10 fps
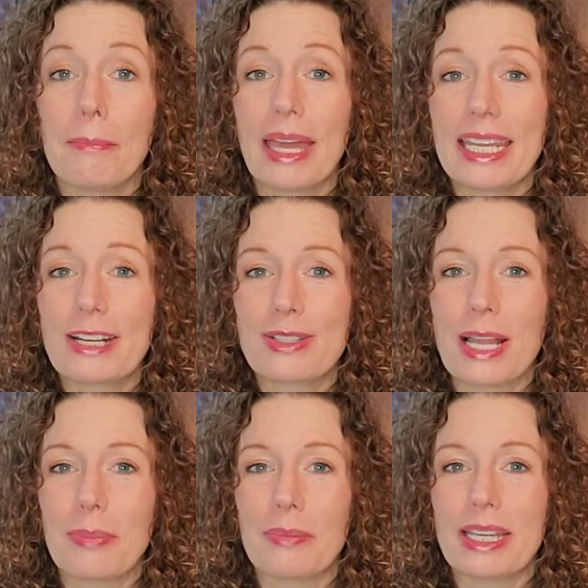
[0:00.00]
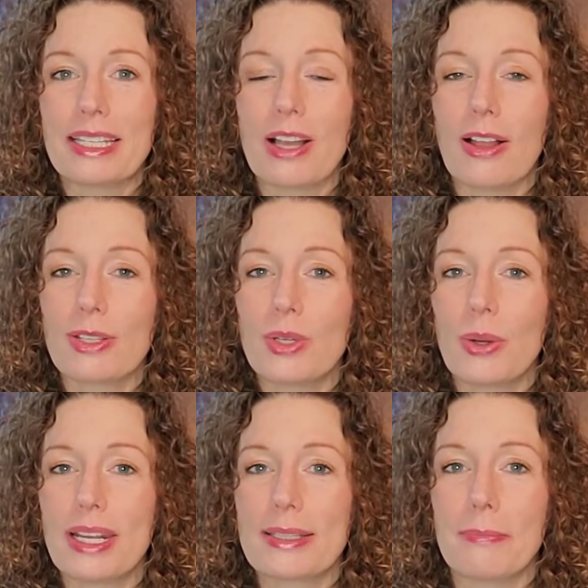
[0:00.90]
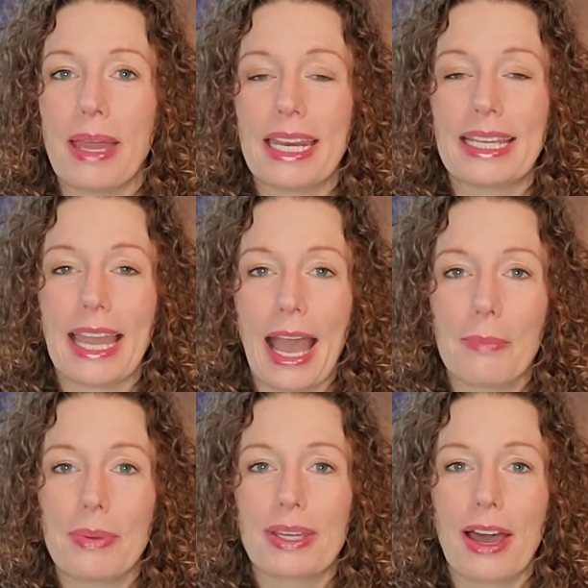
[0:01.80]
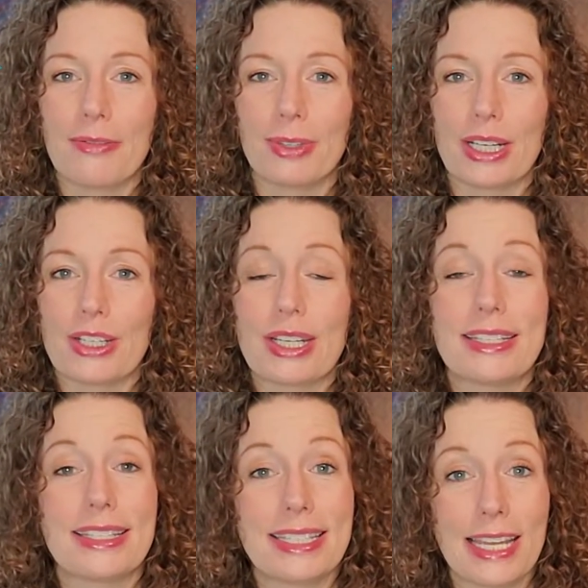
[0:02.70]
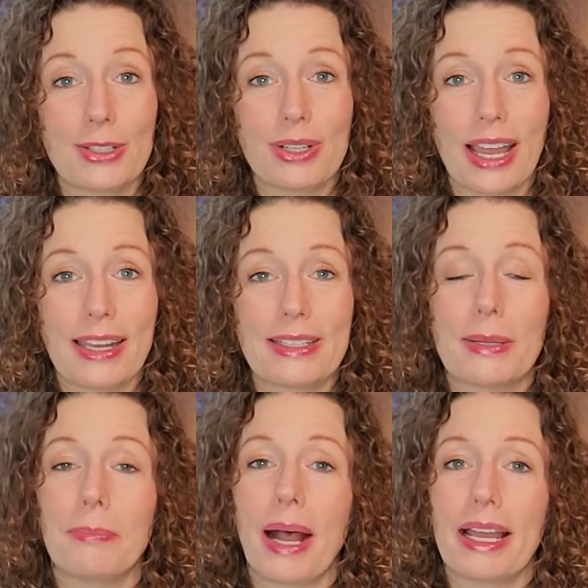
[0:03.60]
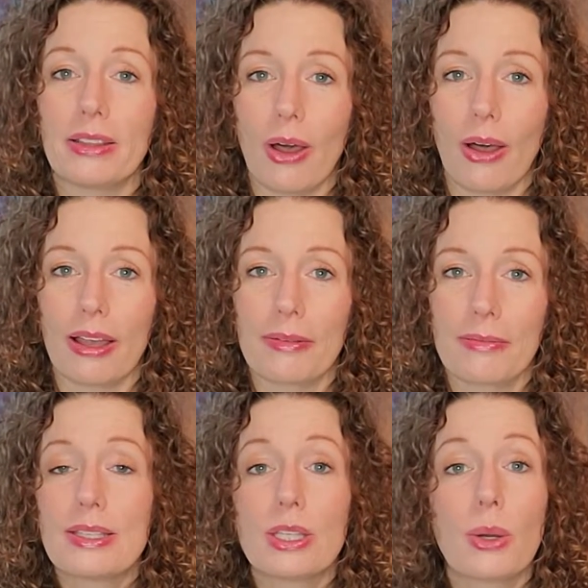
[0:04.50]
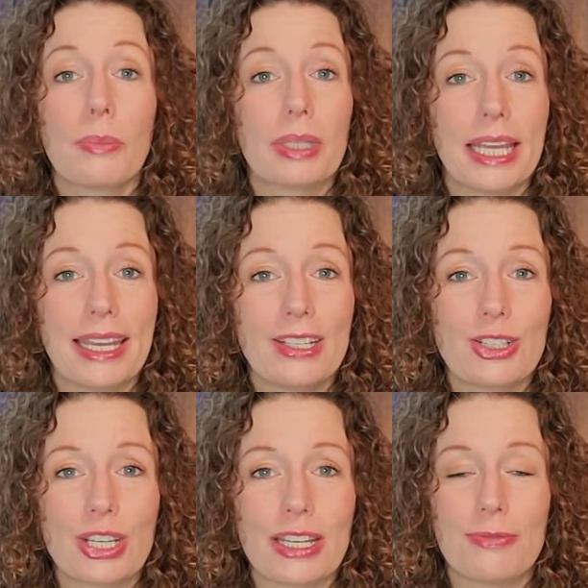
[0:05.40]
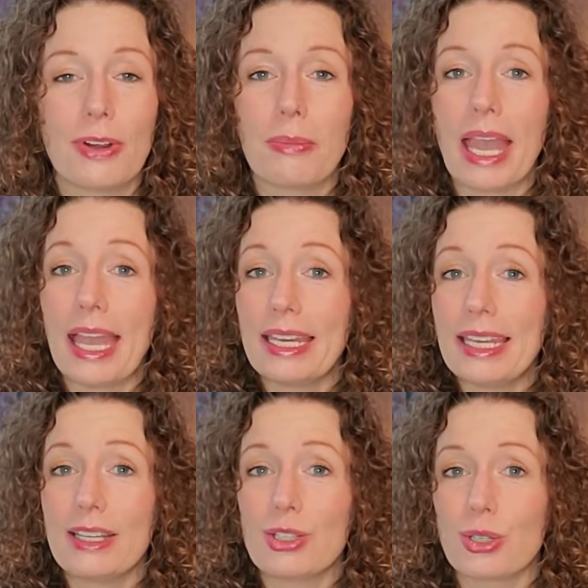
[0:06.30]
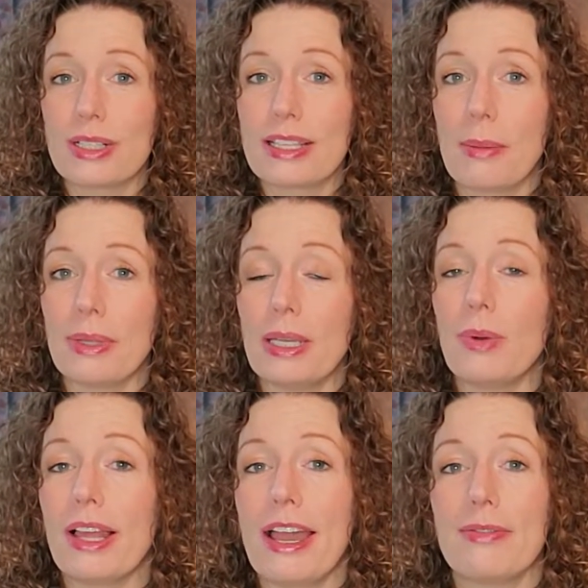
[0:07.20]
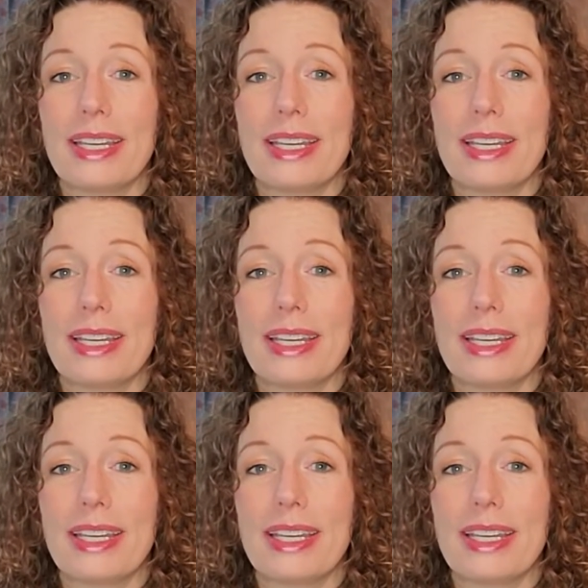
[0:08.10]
Medicare Supplement, also known as Medigap coverage, is standardized by law. So a Plan G from any insurance company will have